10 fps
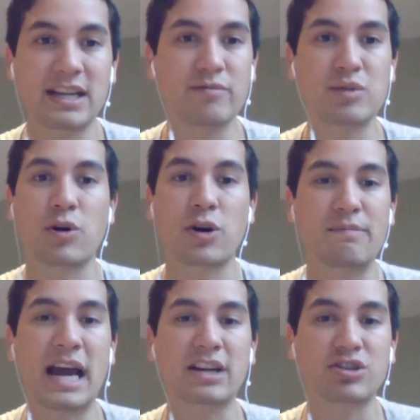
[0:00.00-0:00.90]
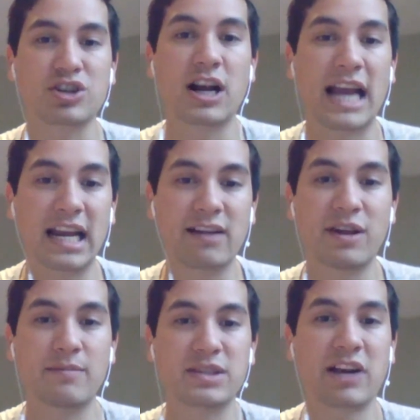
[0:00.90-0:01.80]
Devin McCourty, Patrick Chung, any of
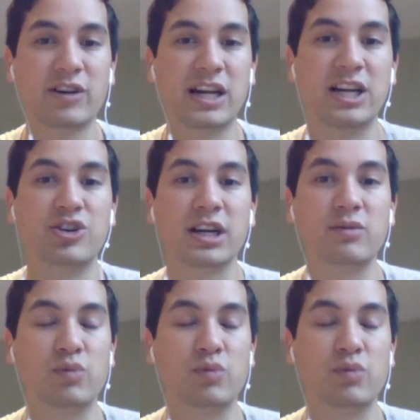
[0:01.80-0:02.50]
them suffer an injury.